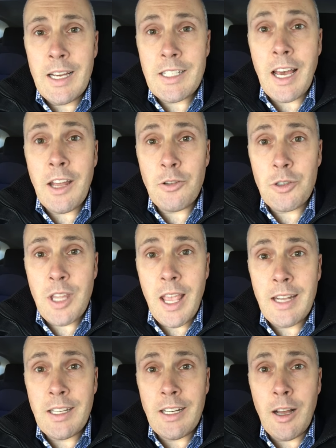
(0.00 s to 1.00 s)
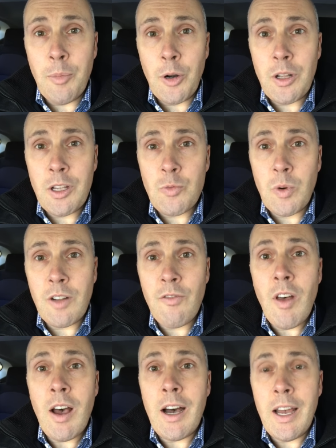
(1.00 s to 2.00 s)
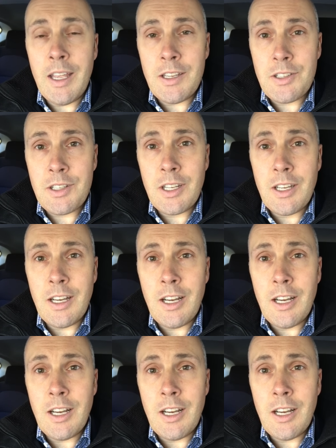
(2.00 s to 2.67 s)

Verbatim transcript: As I understand it, Alberta is one of the highest